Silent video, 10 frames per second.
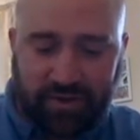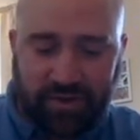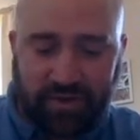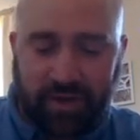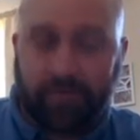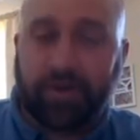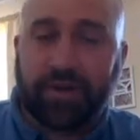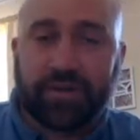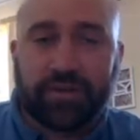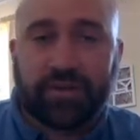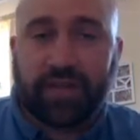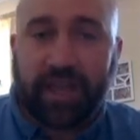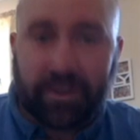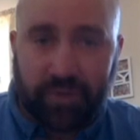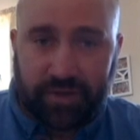the type word
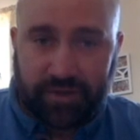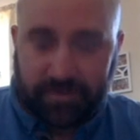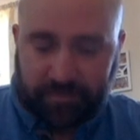language.